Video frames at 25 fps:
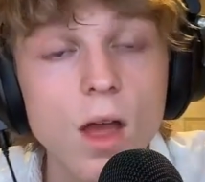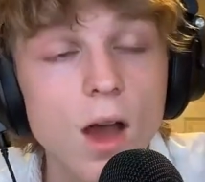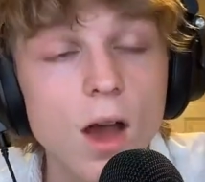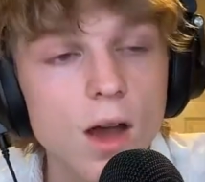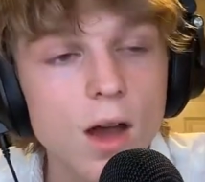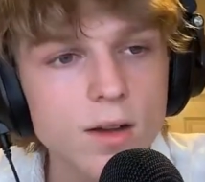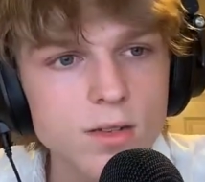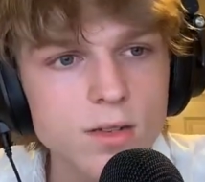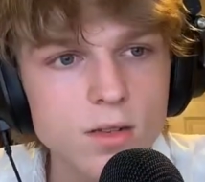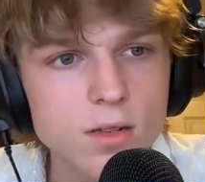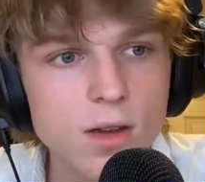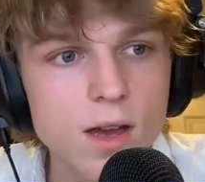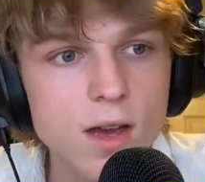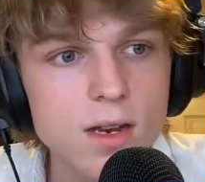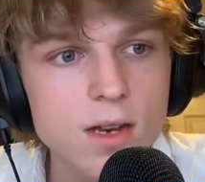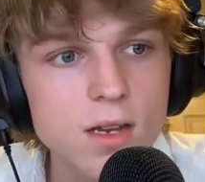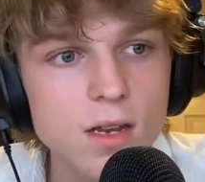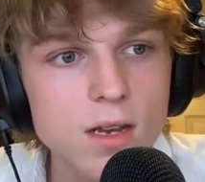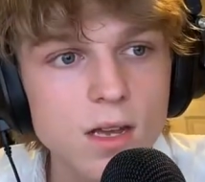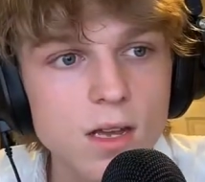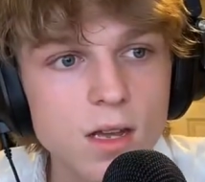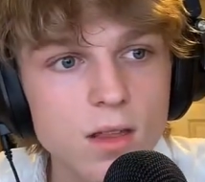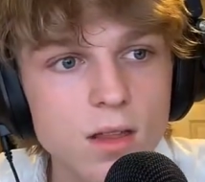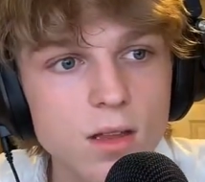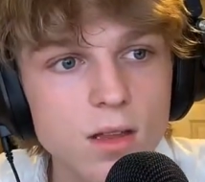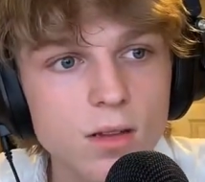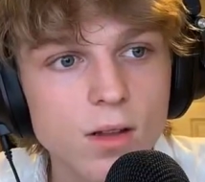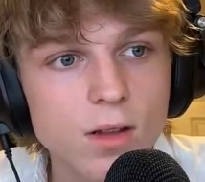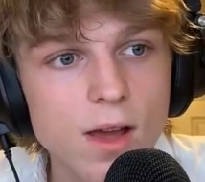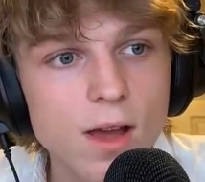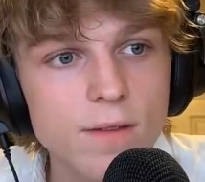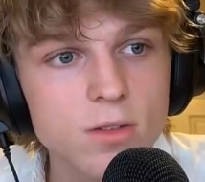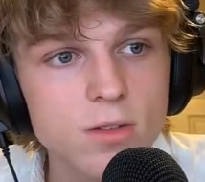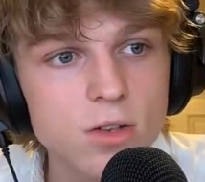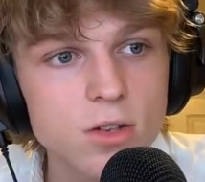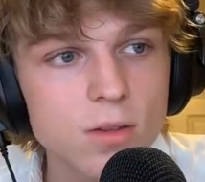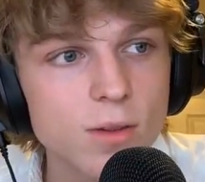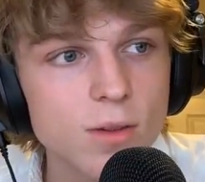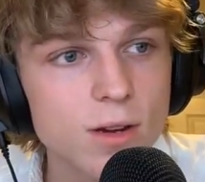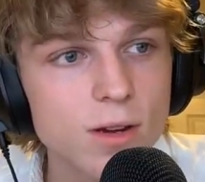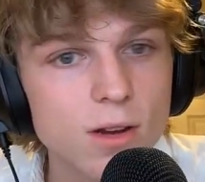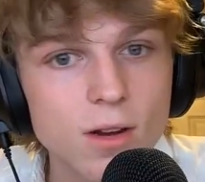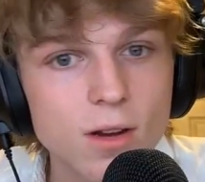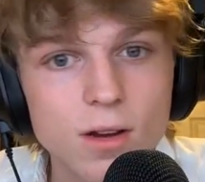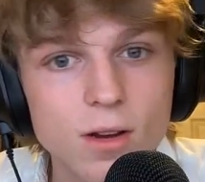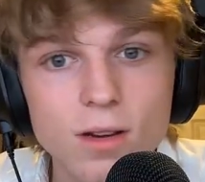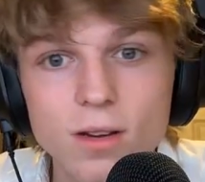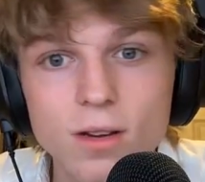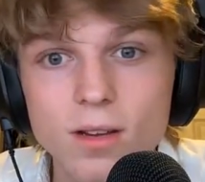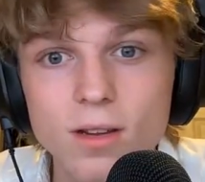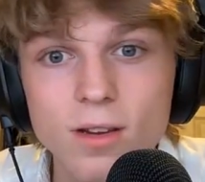I need to end the live stream on here